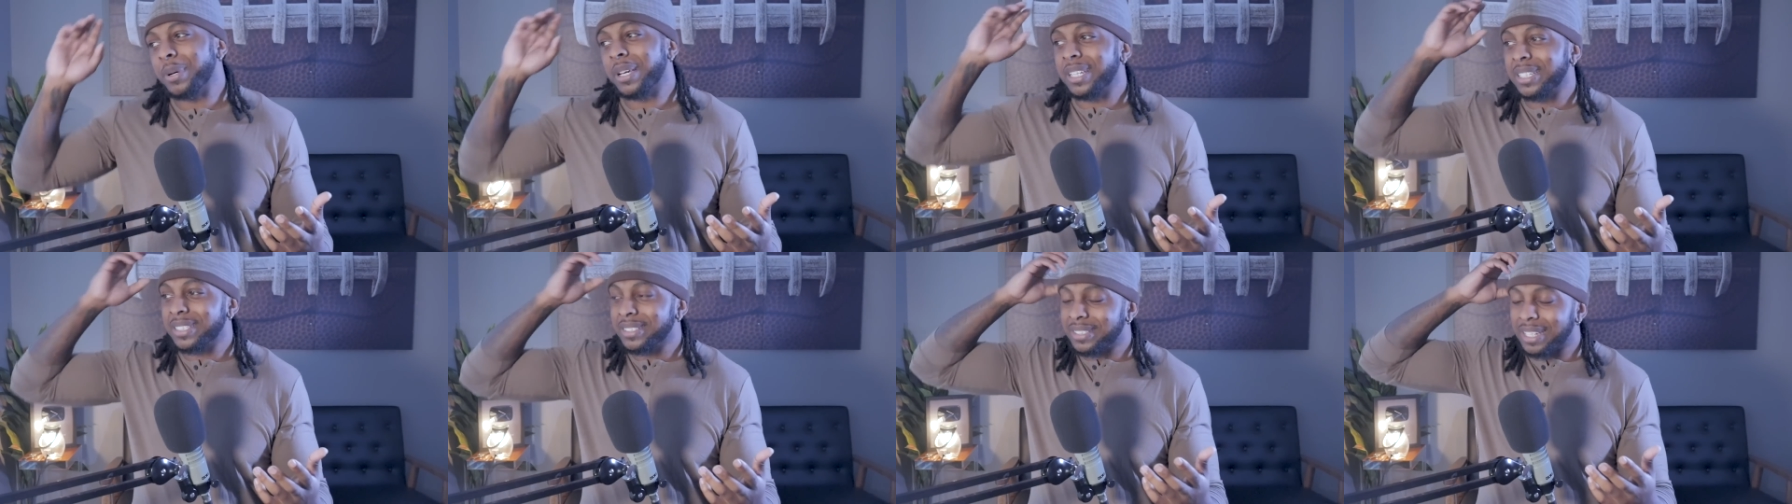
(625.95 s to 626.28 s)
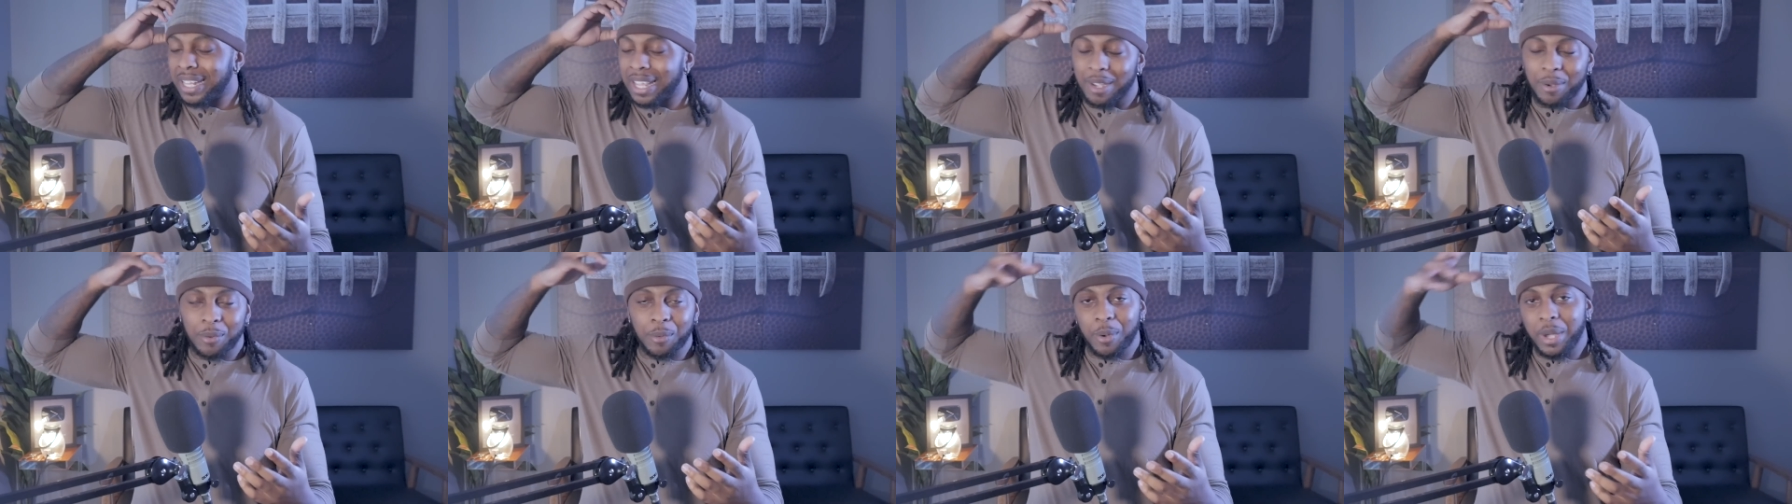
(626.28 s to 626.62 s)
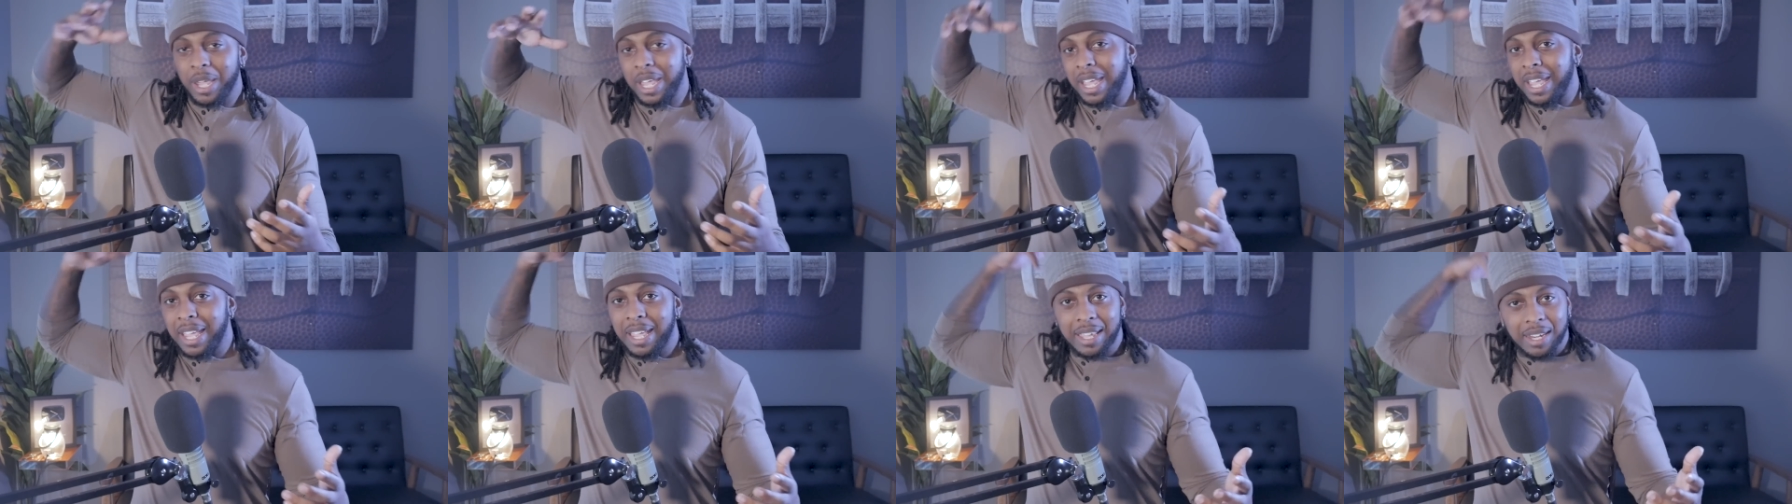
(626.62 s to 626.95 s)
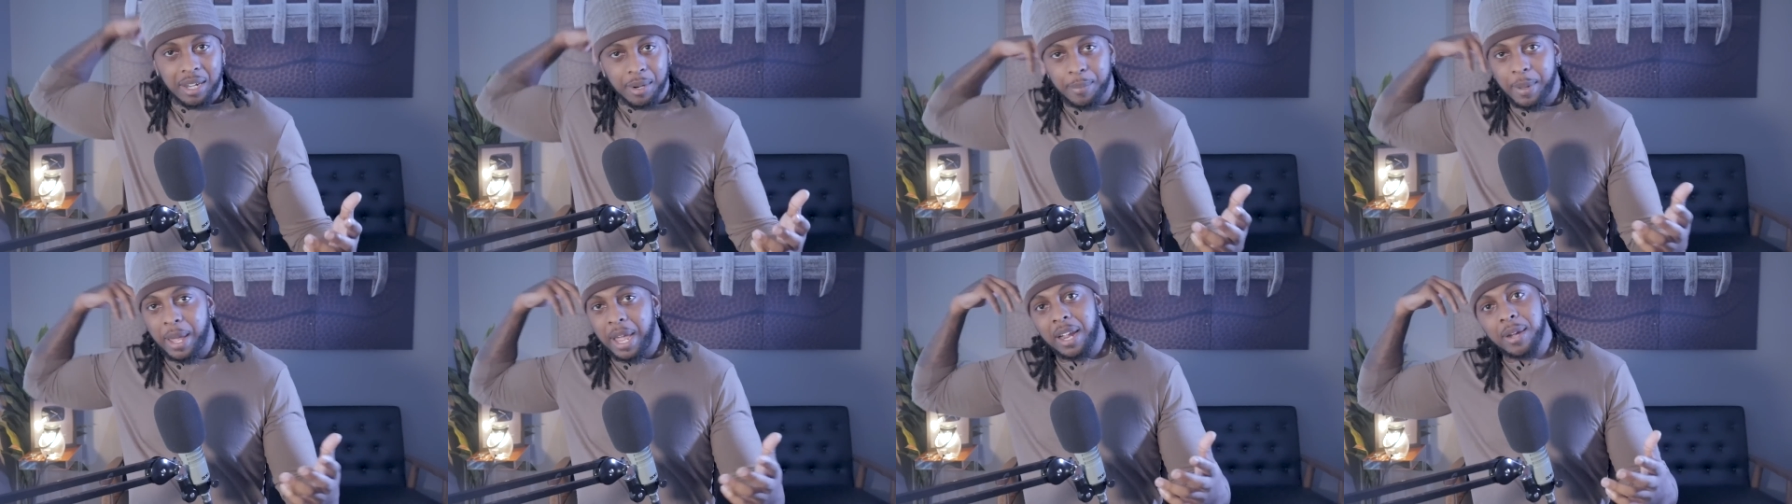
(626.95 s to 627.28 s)
but it's like way
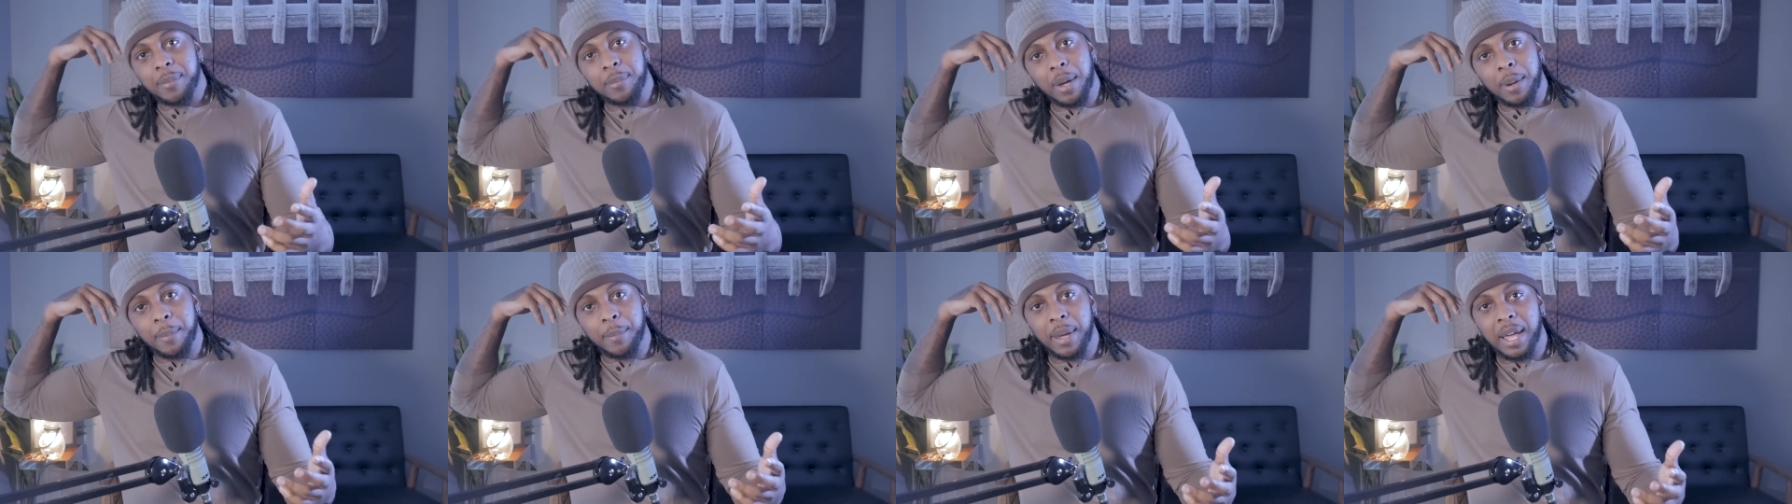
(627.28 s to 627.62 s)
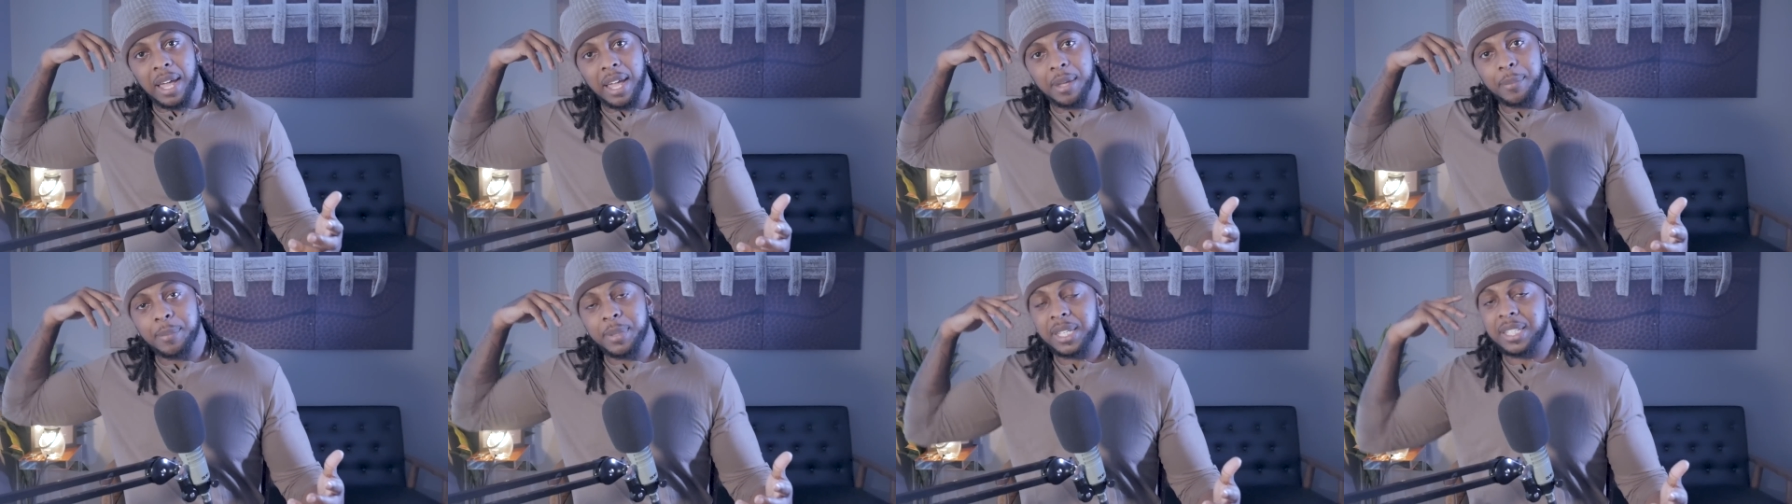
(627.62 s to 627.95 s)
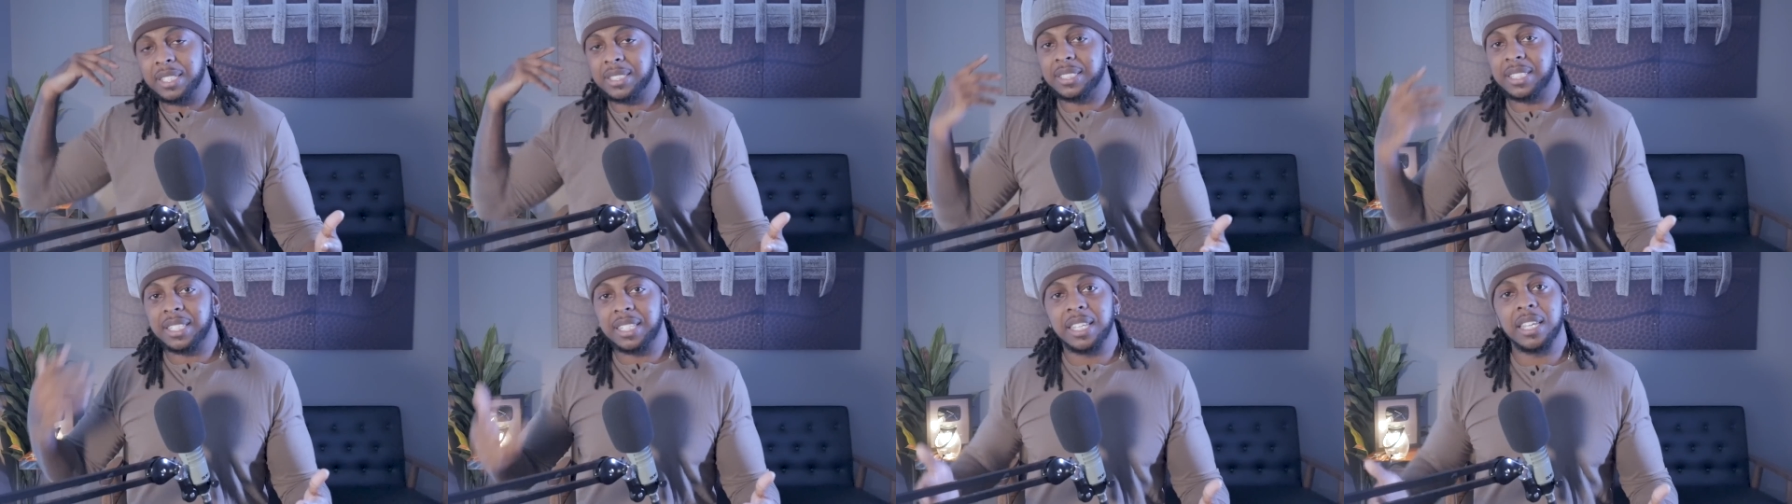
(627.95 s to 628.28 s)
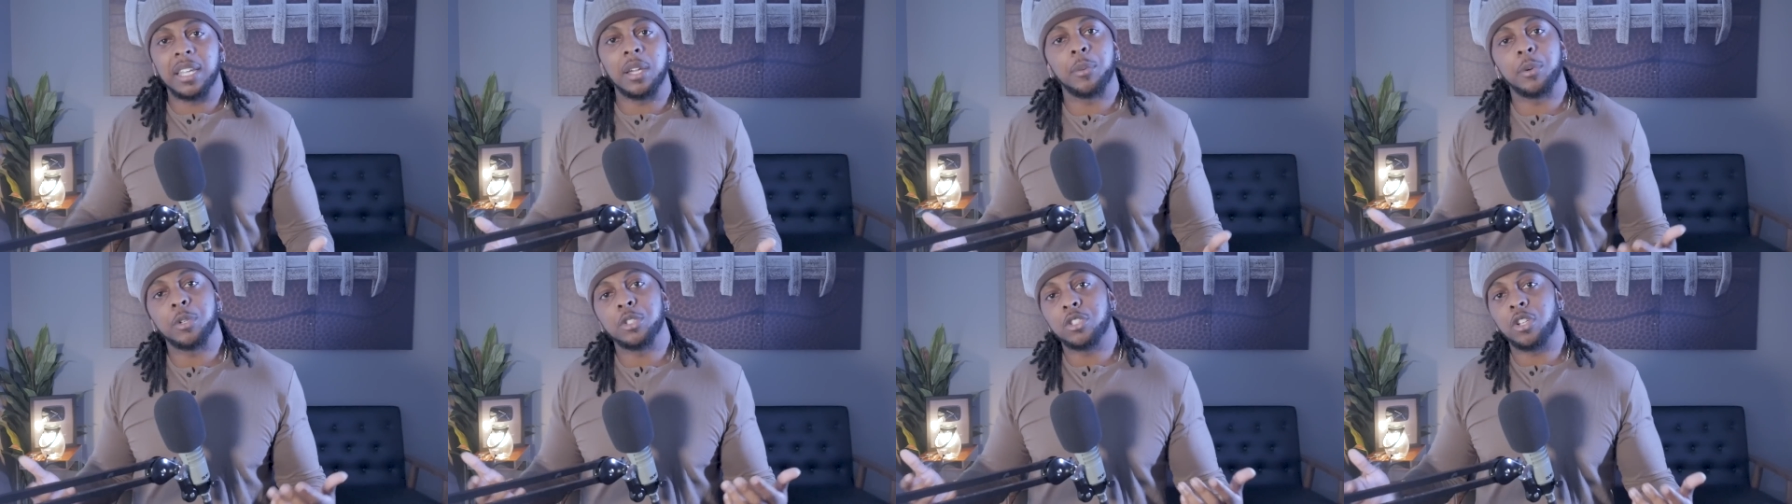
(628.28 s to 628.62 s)
in the back of my mind because,
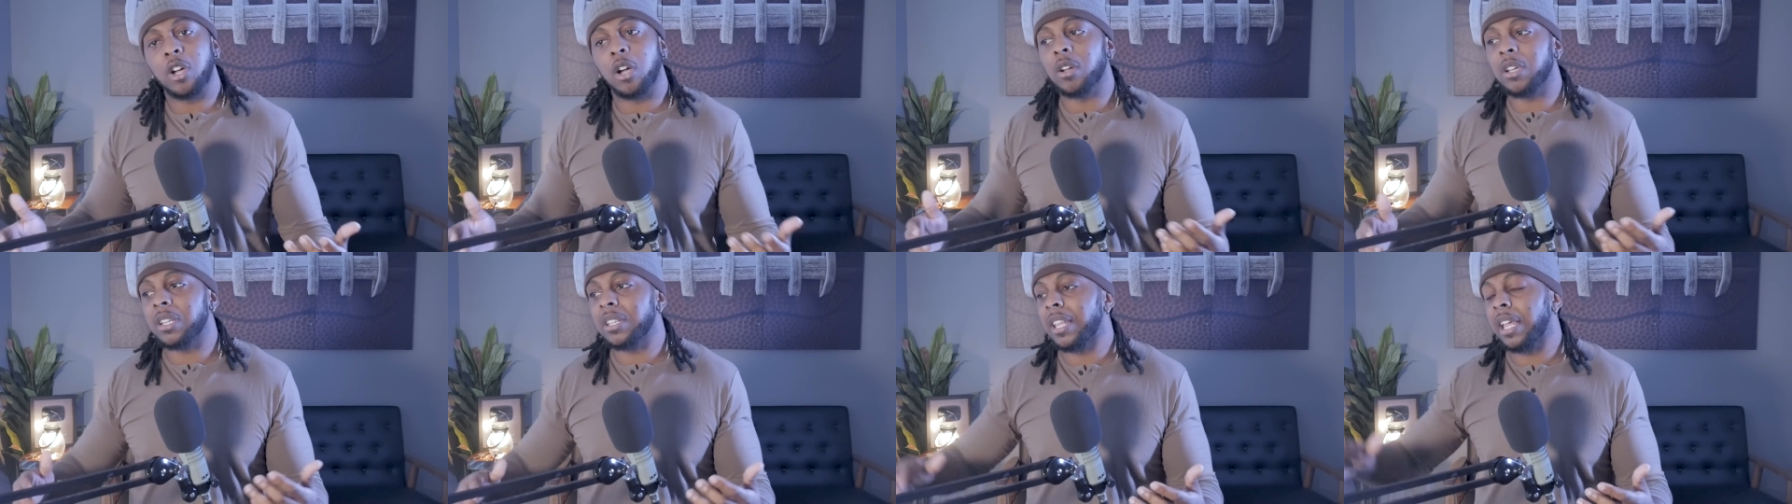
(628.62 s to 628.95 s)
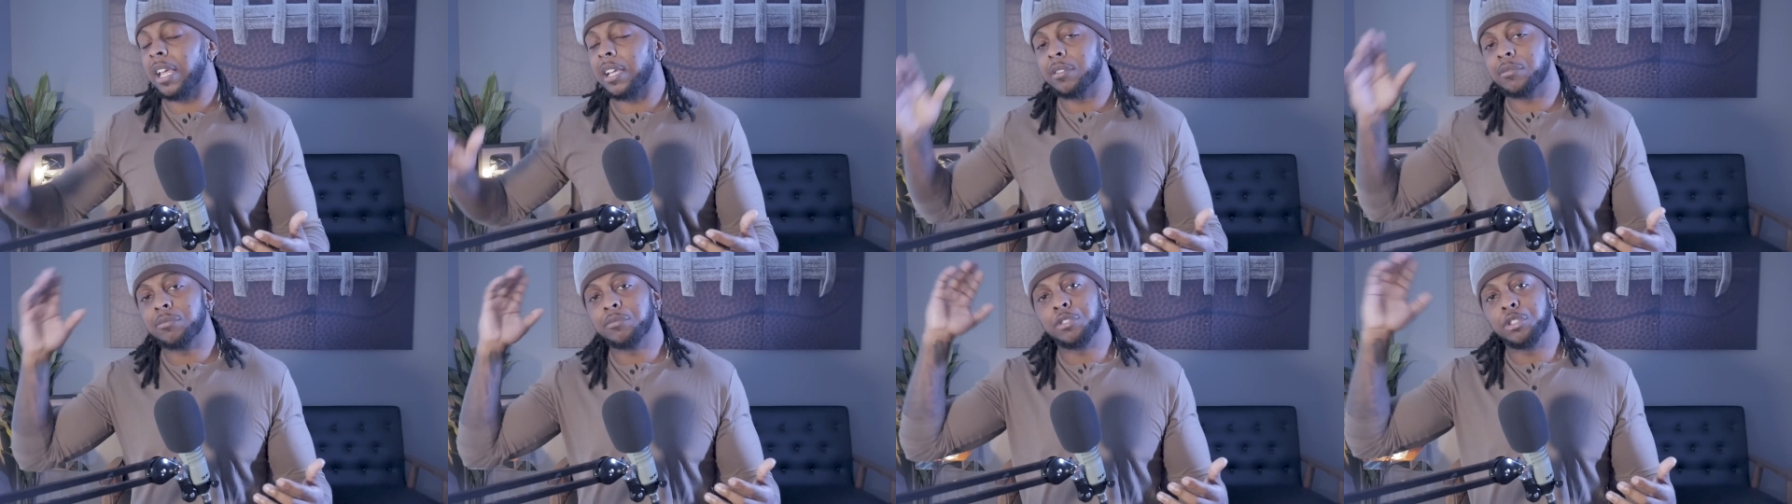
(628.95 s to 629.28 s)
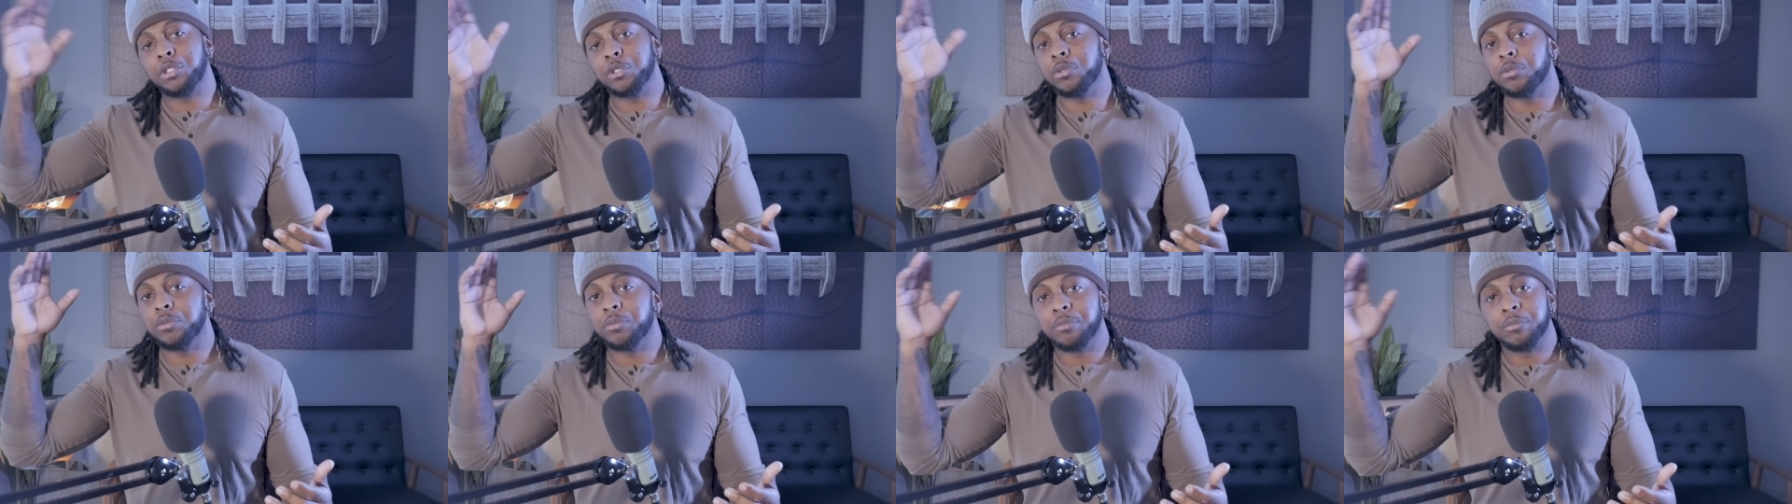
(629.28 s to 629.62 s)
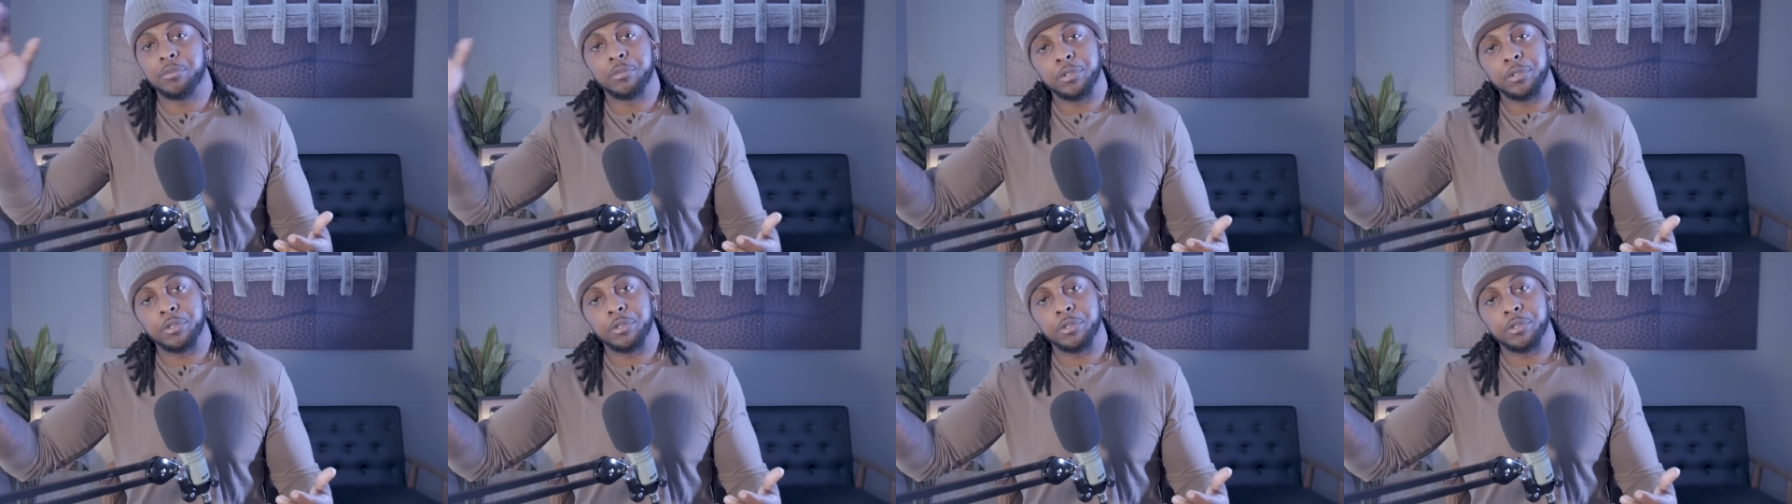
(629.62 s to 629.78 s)
again, we're talking like two,